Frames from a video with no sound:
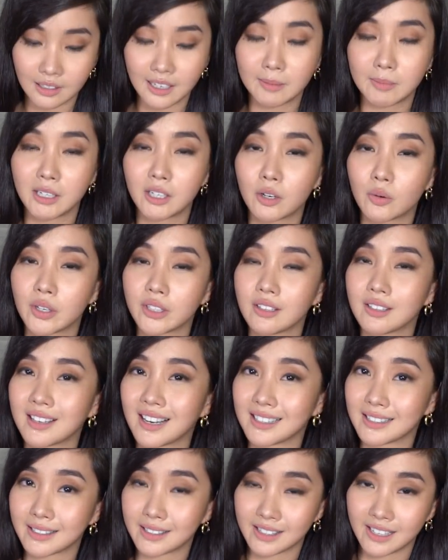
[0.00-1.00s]
Let me know what you
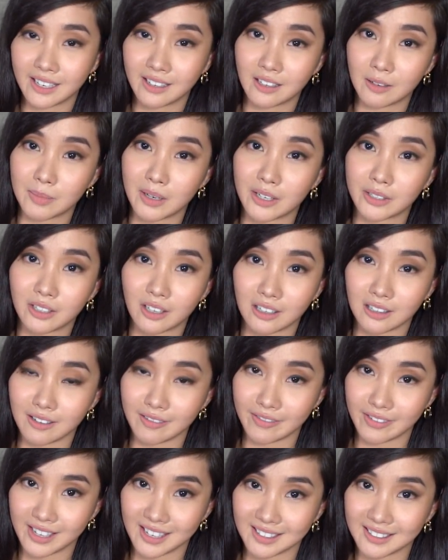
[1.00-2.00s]
guys think about all
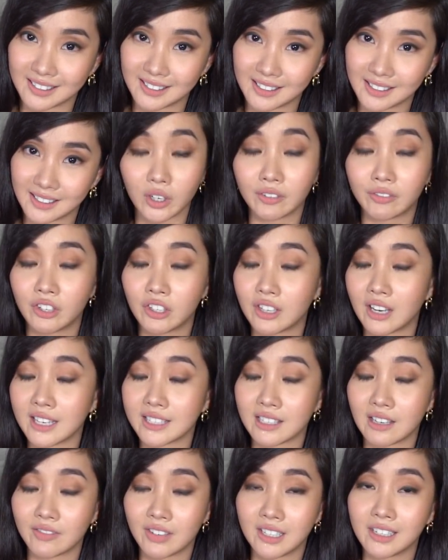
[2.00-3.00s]
of this. Or if you
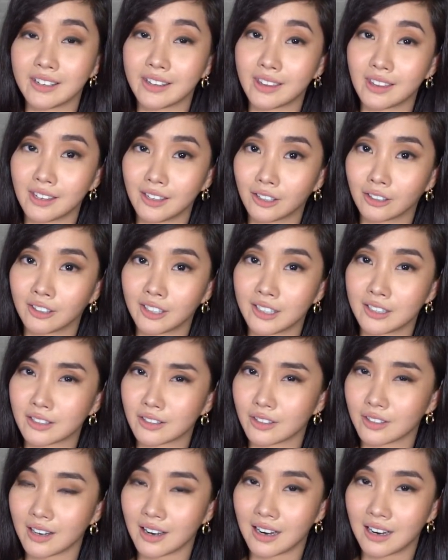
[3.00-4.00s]
guys have any theories
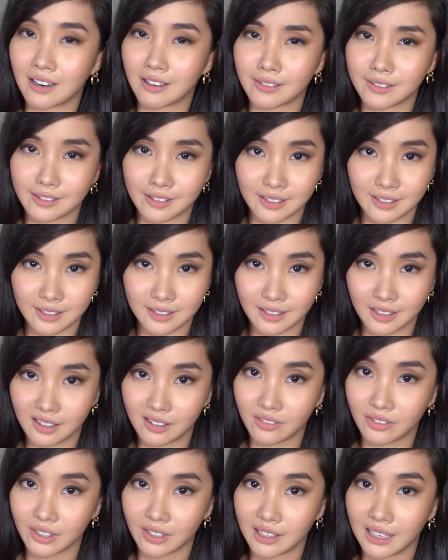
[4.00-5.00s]
on how this
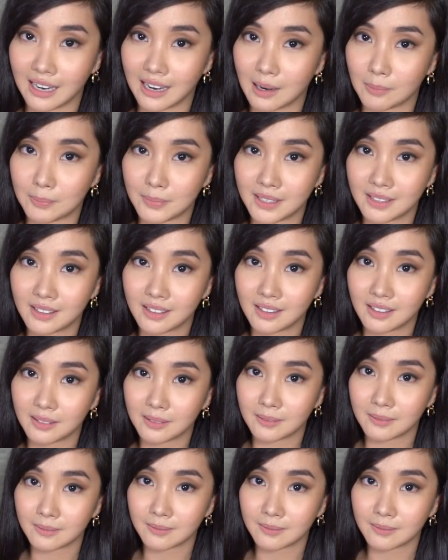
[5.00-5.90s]
even happened.